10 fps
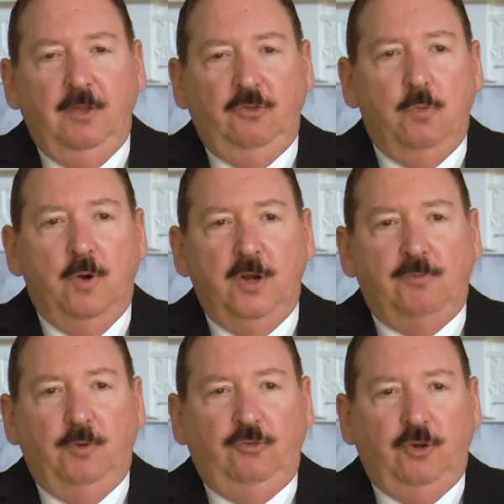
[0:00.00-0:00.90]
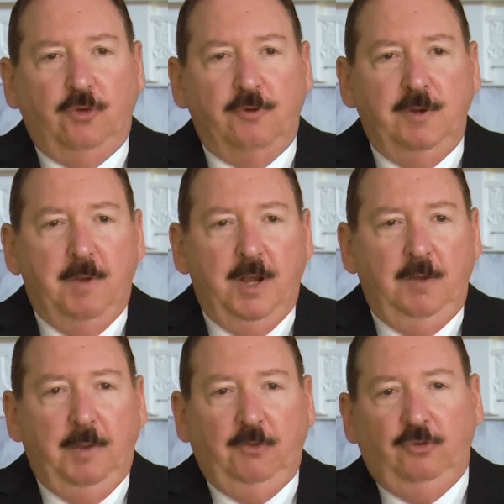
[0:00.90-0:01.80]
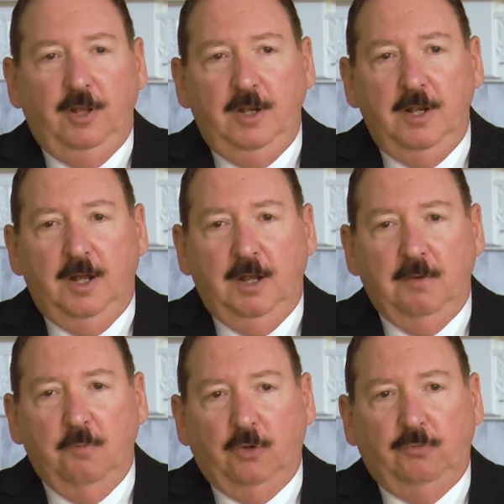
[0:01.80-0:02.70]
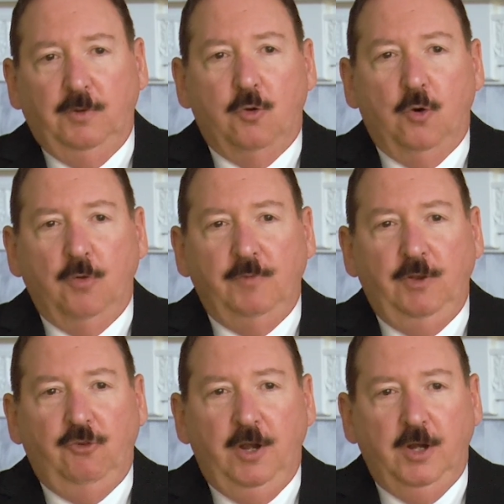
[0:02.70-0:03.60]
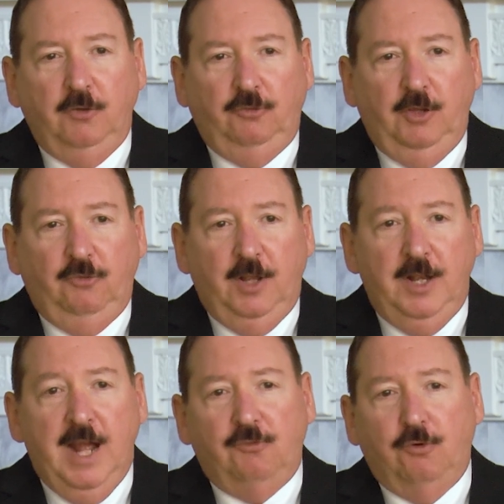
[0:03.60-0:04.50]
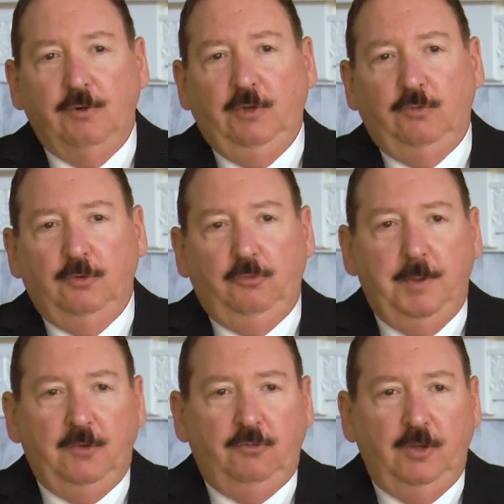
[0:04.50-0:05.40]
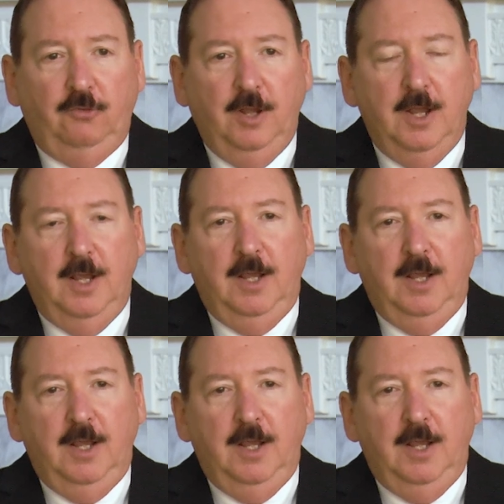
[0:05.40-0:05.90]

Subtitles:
two wonderful children. My son works for the Corps of Engineers as a natural resource specialist.